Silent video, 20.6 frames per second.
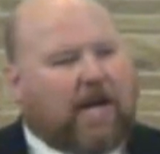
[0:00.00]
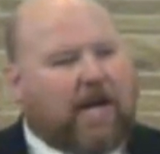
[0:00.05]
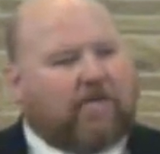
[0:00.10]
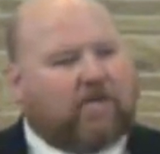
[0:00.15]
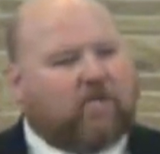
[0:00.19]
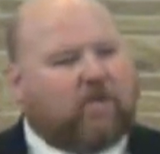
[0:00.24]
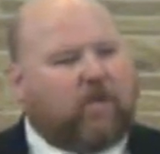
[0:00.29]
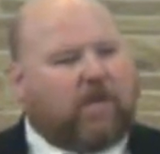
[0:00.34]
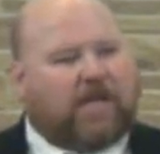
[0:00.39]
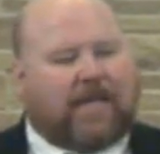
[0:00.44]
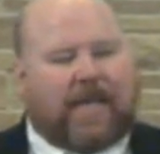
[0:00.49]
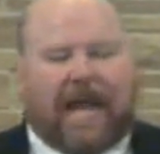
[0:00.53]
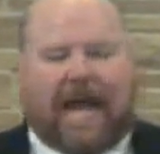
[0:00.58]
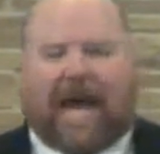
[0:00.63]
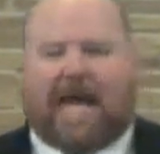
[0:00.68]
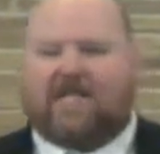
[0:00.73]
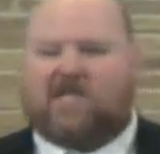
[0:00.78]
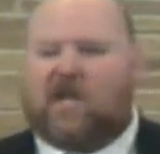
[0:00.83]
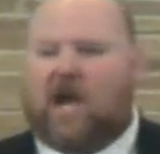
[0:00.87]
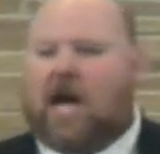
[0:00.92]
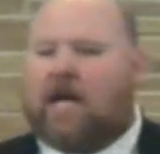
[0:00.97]
and he was willing to
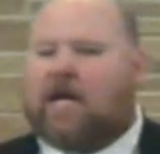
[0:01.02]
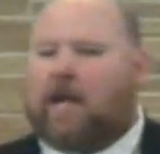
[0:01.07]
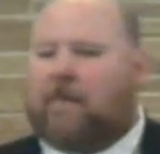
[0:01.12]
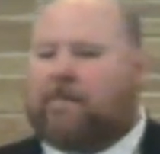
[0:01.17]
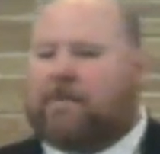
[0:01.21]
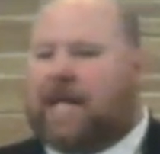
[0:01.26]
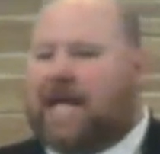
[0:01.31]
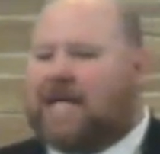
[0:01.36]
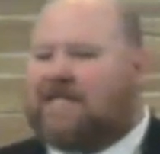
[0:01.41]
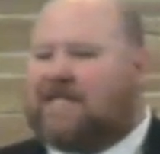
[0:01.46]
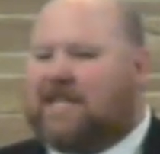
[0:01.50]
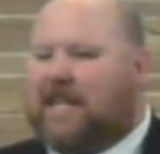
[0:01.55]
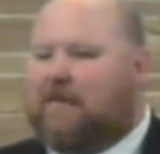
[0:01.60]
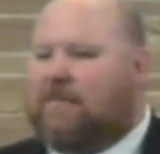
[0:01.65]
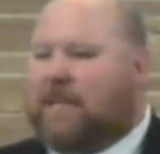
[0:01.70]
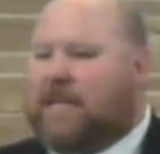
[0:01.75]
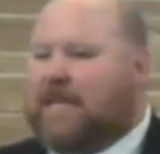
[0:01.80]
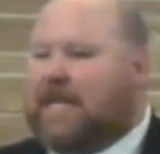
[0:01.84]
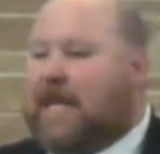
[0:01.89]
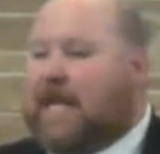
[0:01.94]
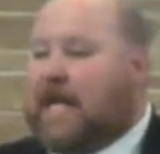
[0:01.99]
ask God to bless
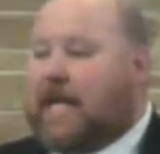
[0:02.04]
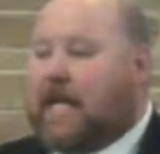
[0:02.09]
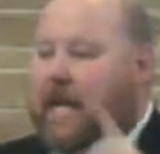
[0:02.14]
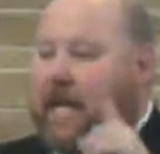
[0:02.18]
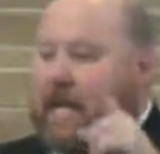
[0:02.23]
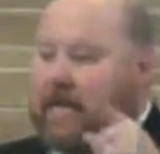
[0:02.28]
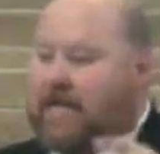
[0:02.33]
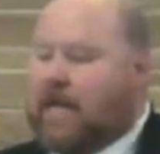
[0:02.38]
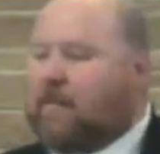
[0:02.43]
him indeed.